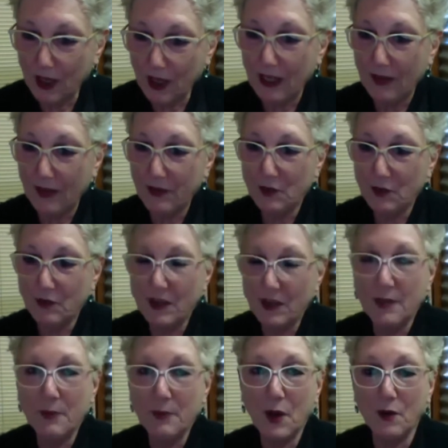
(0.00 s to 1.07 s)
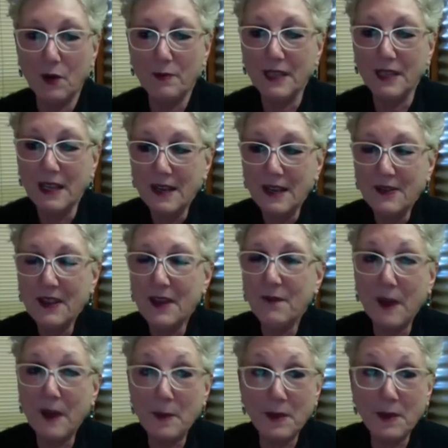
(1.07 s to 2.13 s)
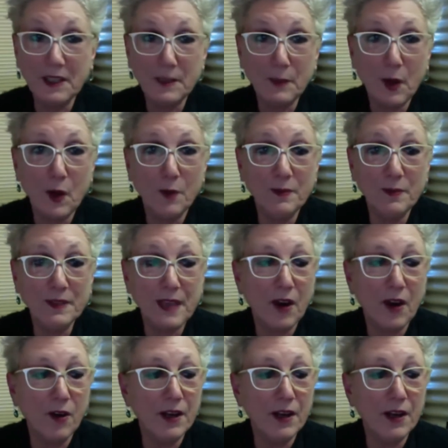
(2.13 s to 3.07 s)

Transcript: I'd love to read the poems. They're fabulous poems, Karen.